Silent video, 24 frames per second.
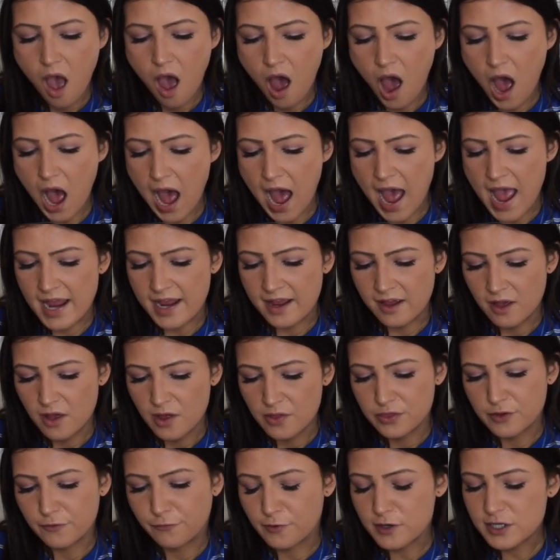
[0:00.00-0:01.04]
Hi,
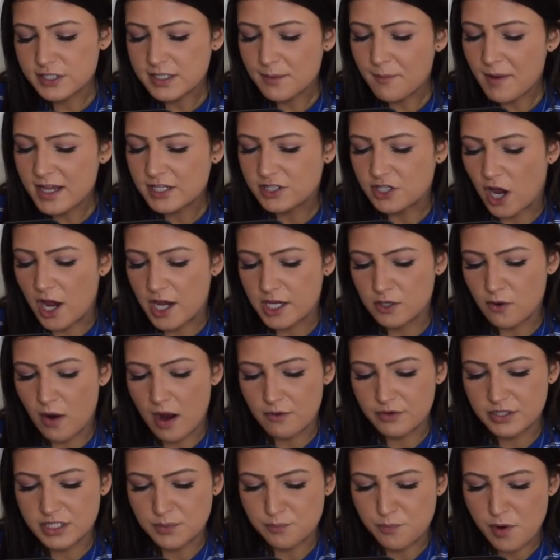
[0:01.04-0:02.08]
the first time I saw you, I
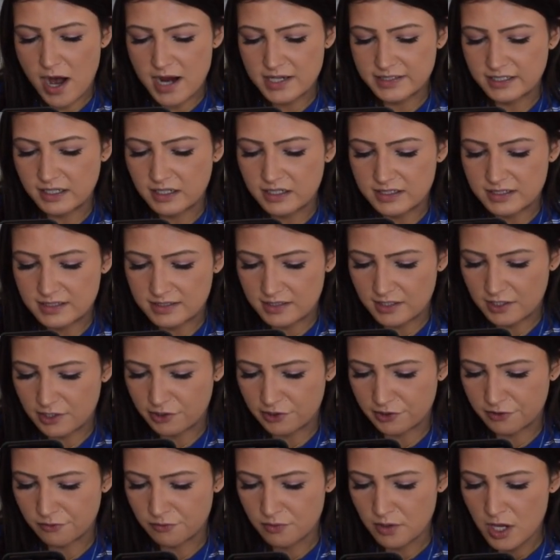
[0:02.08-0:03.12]
was surprised I could
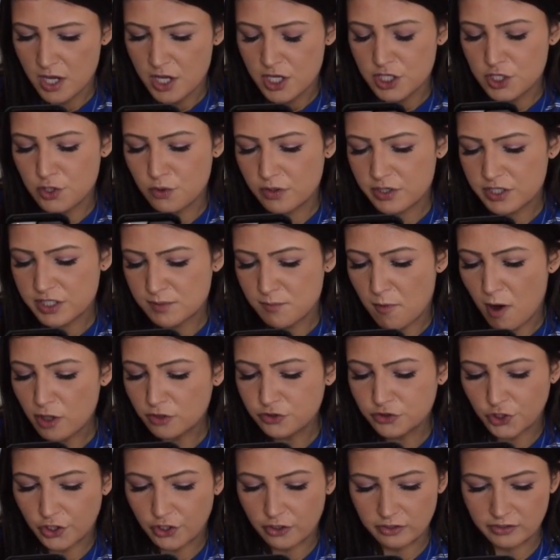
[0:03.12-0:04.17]
see you. You had a
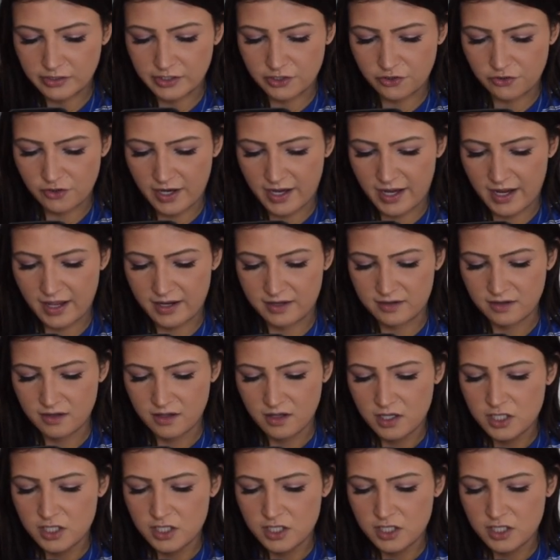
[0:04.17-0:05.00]
small turtle in your hand.